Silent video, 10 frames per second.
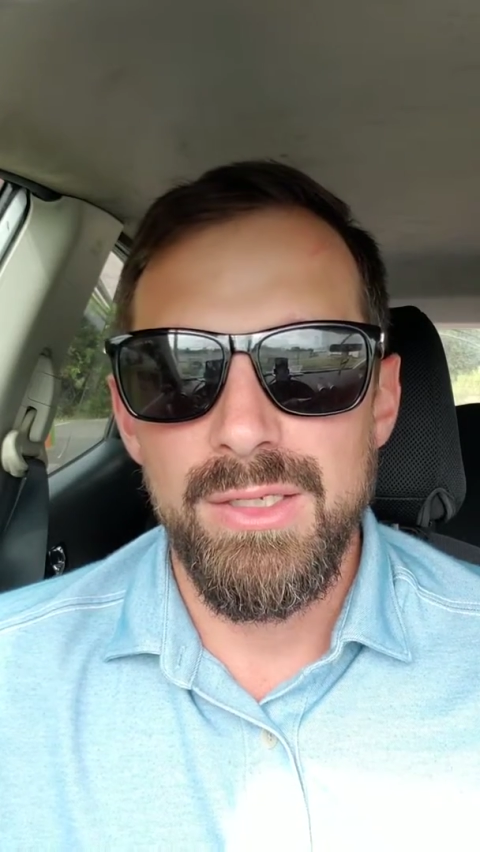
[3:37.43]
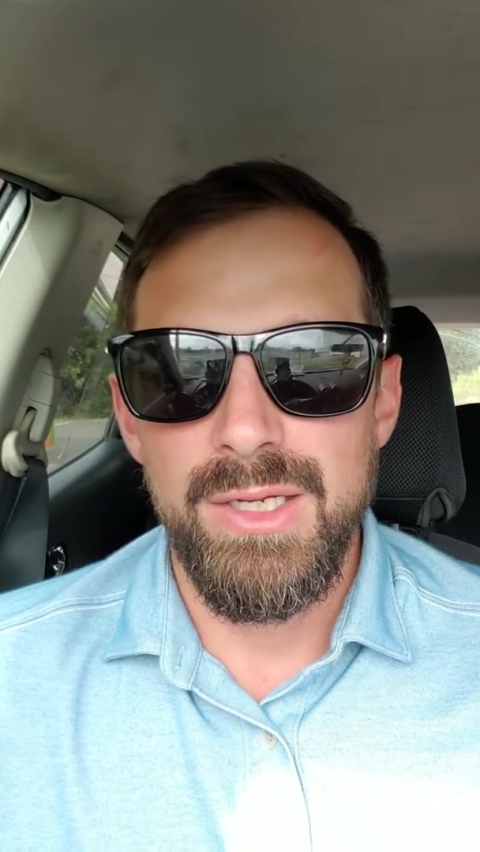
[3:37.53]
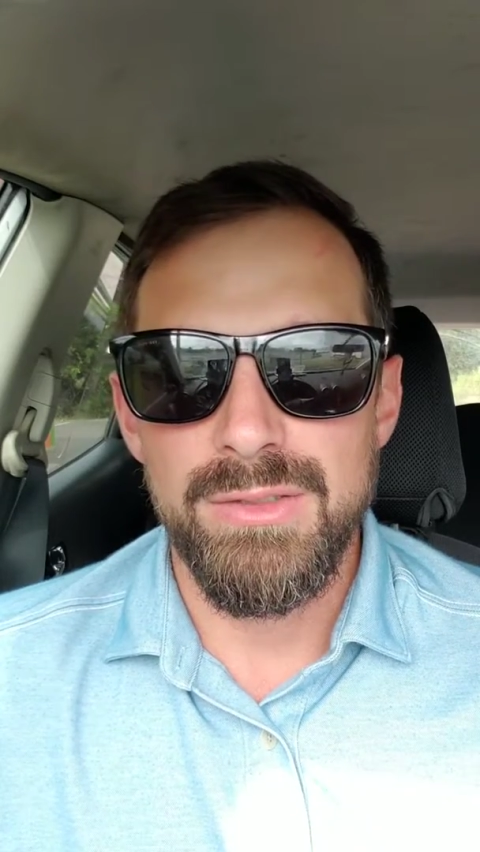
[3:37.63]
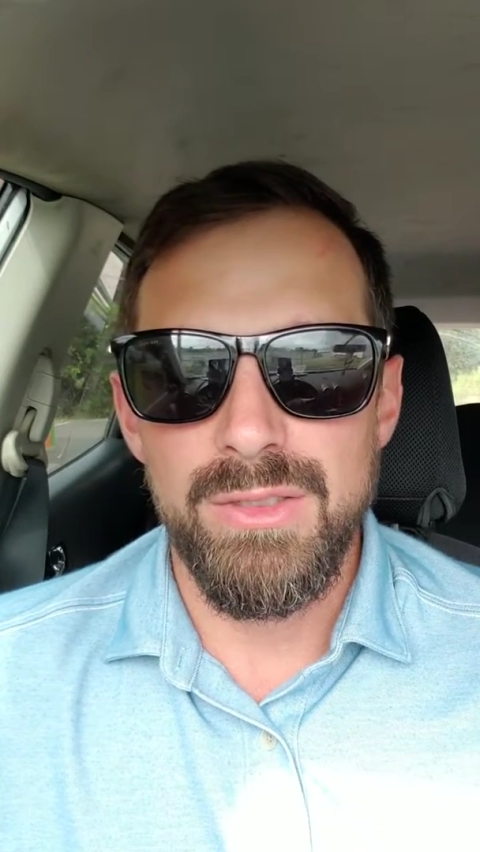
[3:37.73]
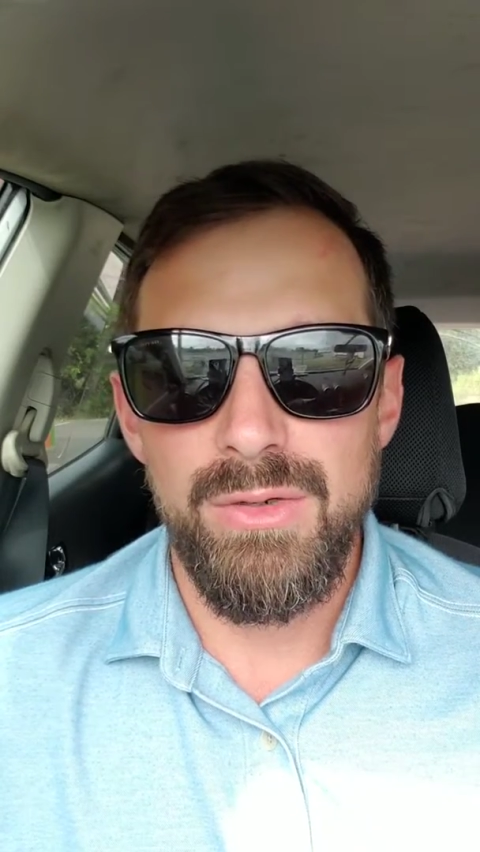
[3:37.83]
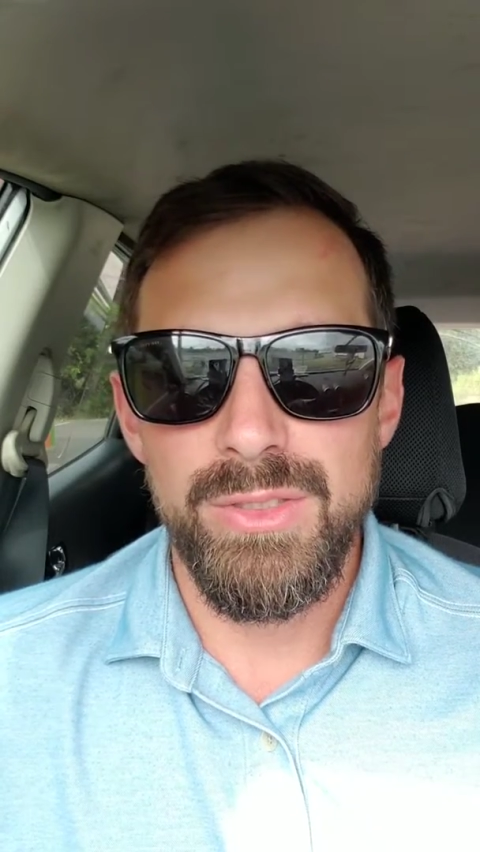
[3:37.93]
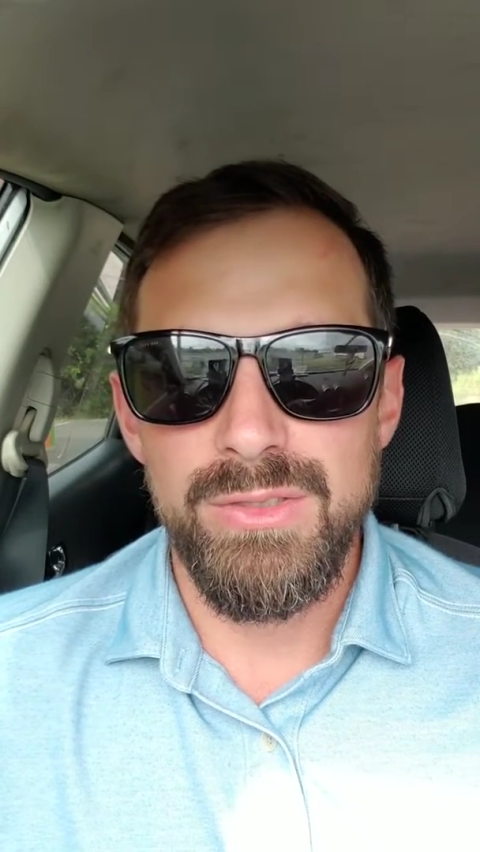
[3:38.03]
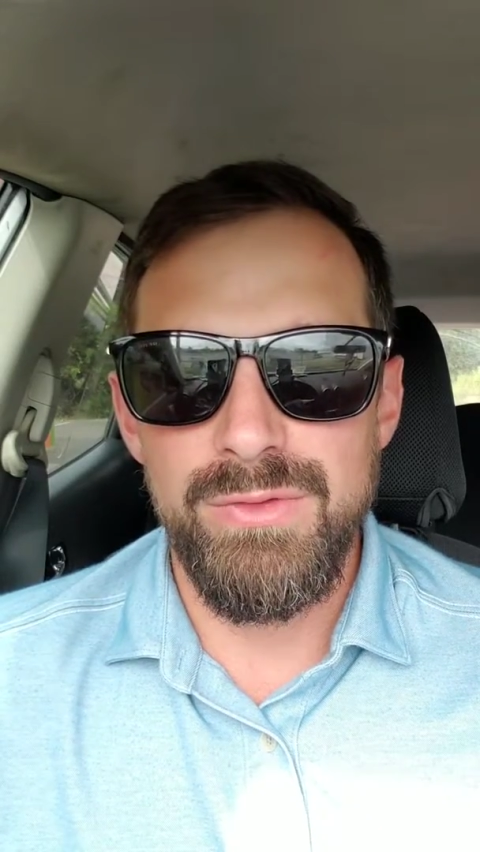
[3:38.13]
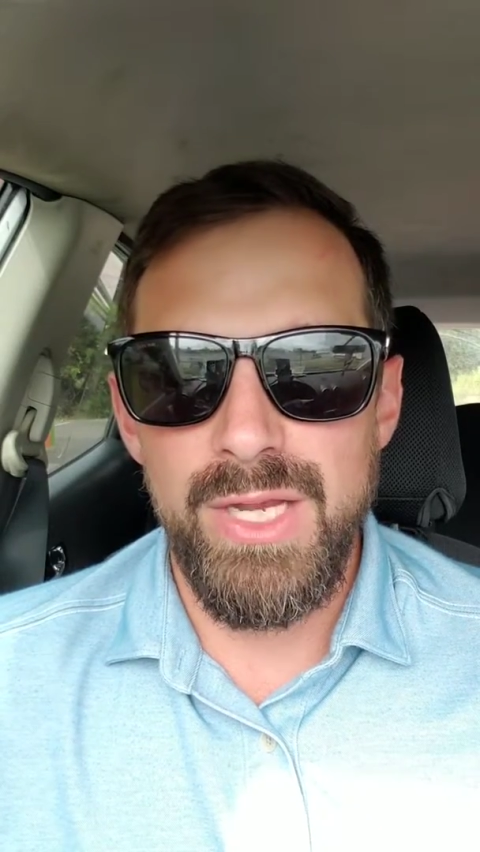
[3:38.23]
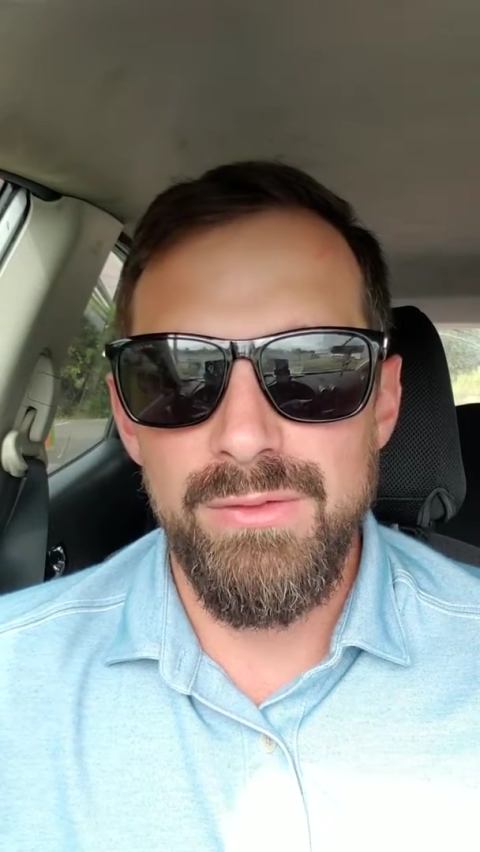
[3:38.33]
As always,
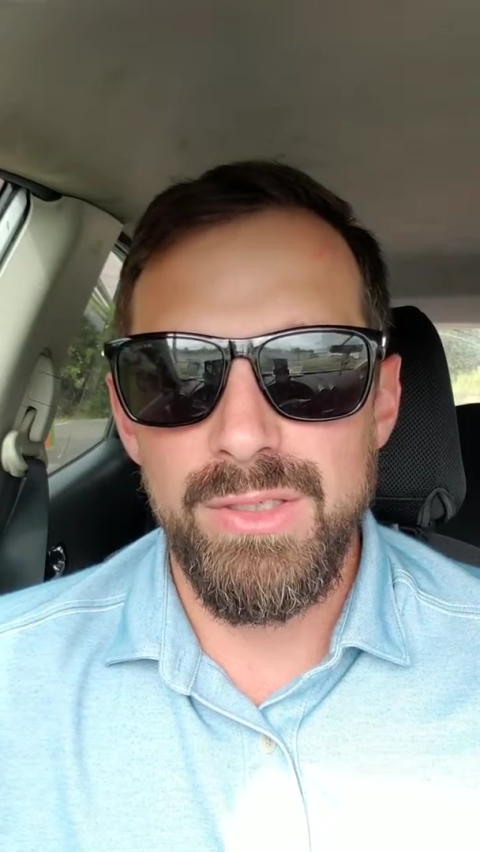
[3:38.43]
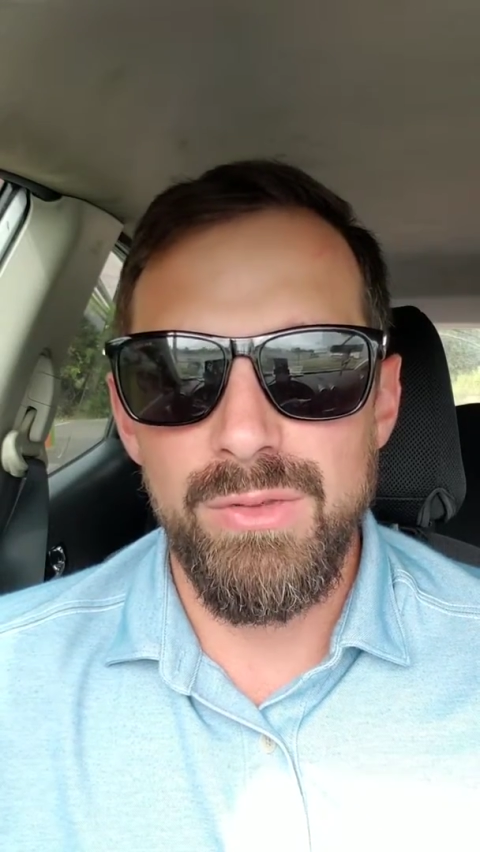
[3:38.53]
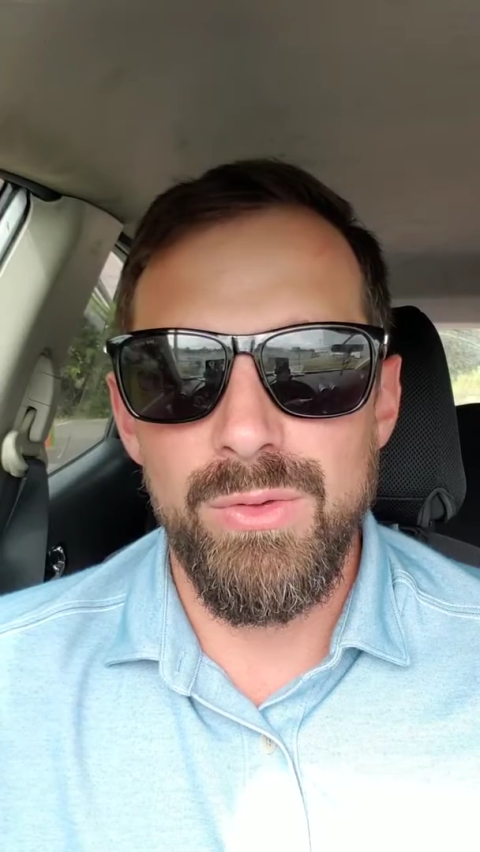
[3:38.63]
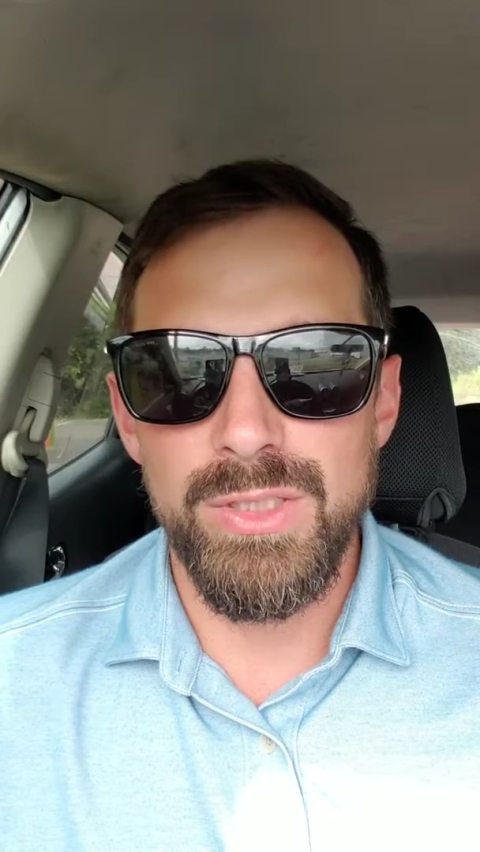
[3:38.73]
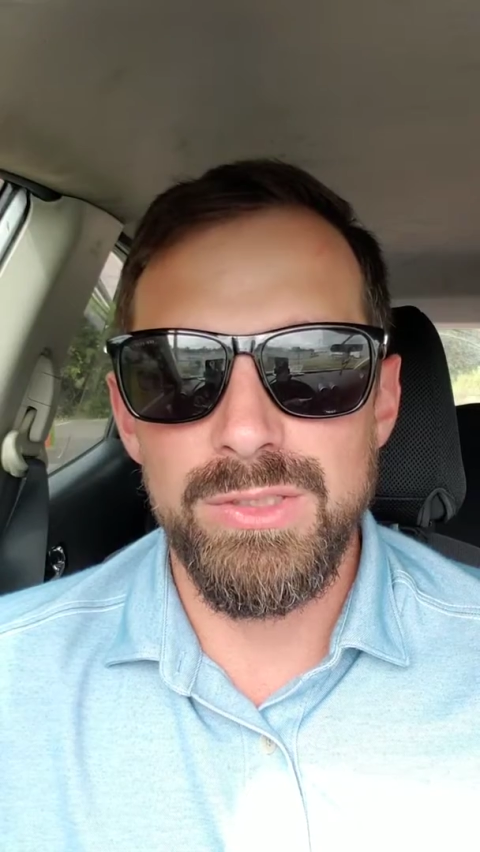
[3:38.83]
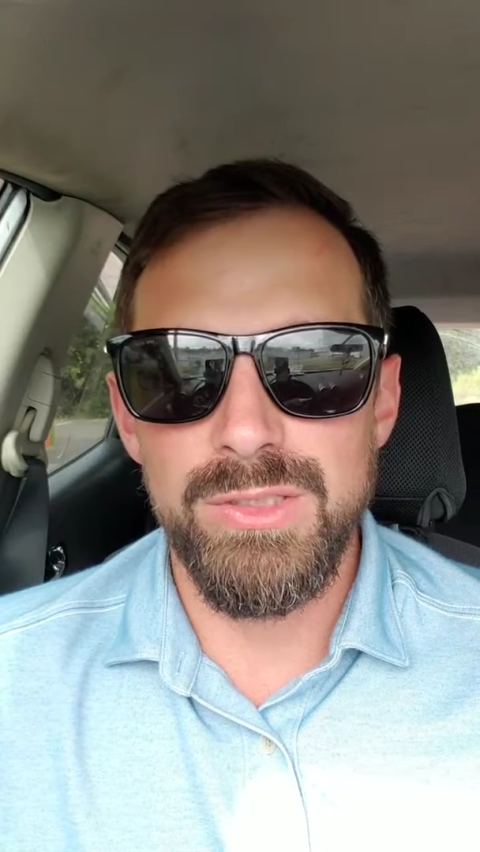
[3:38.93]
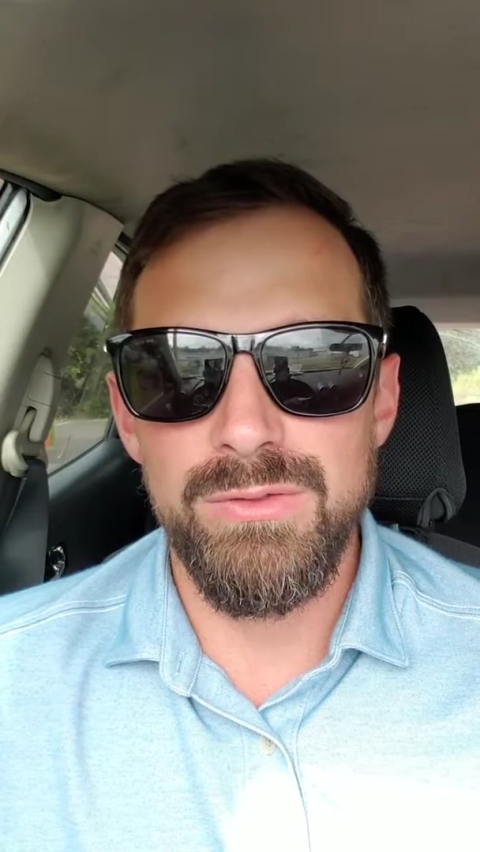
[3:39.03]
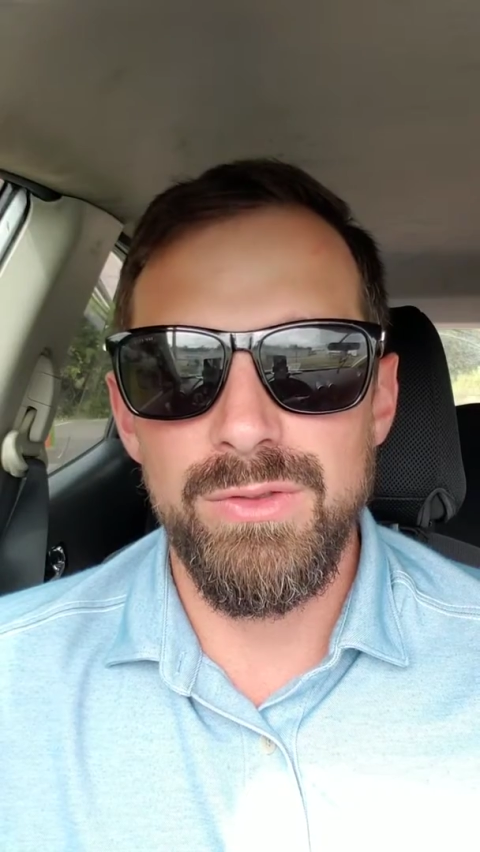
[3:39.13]
if you have any questions,